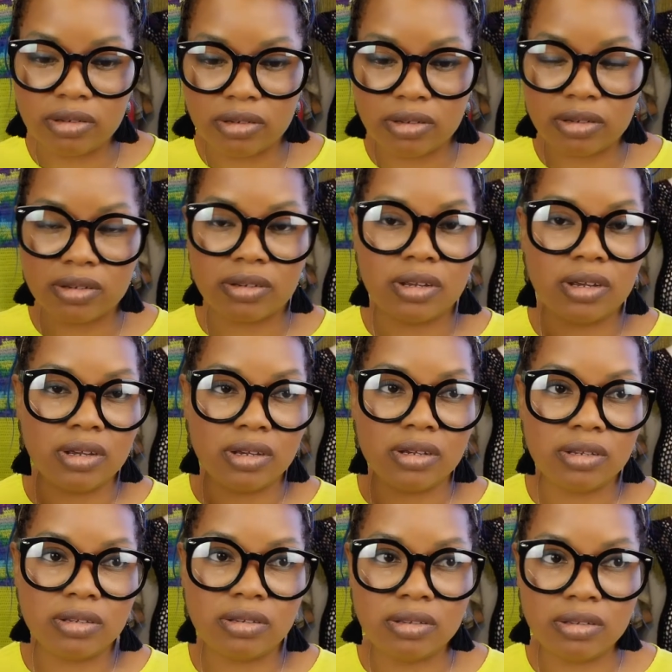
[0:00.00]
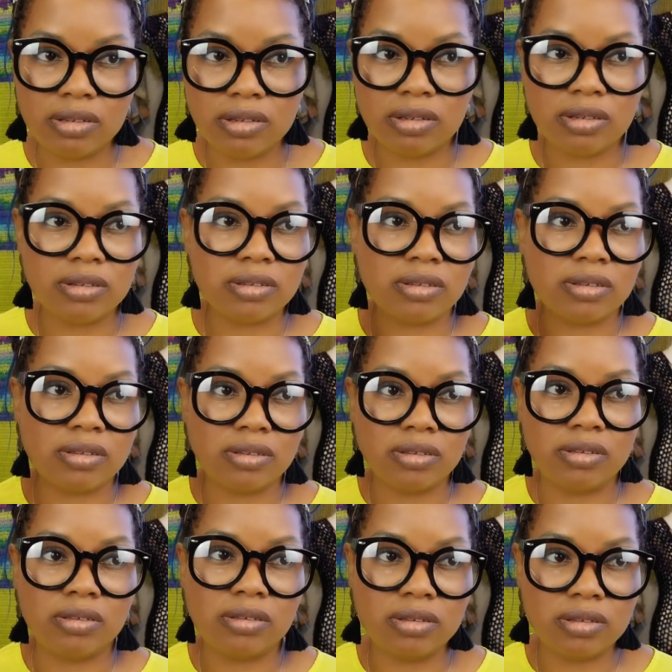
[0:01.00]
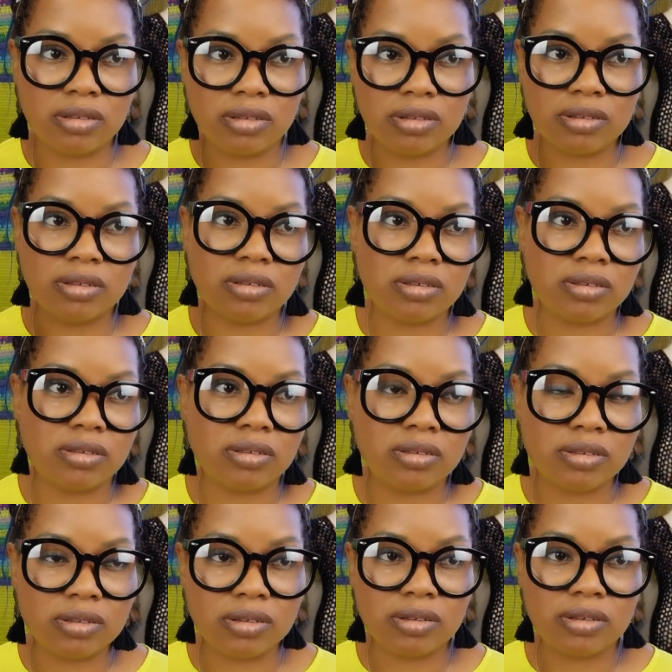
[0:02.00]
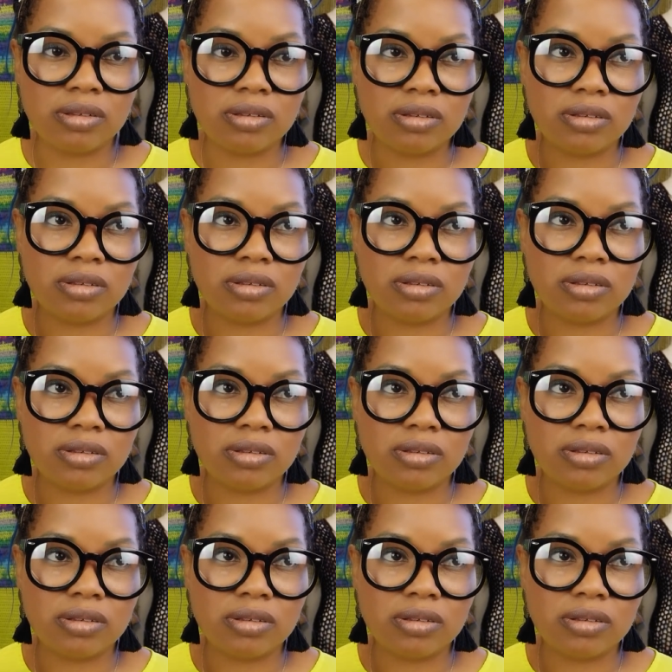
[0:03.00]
Zzz, zzz, zzz, zzz,